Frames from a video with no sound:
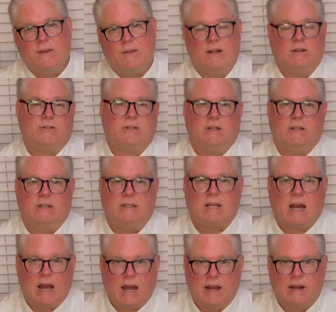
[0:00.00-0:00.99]
There's an
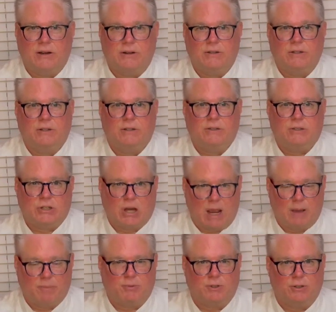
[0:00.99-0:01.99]
entire
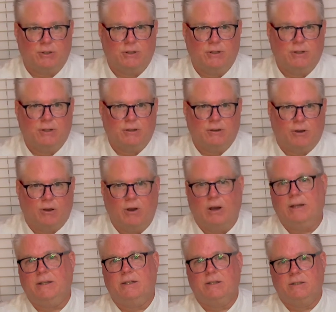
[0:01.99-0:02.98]
chapter
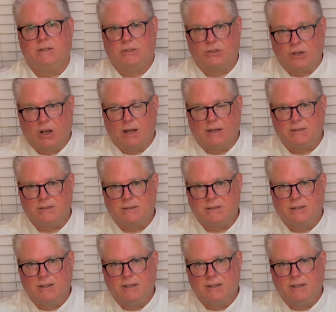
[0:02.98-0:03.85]
on sauce,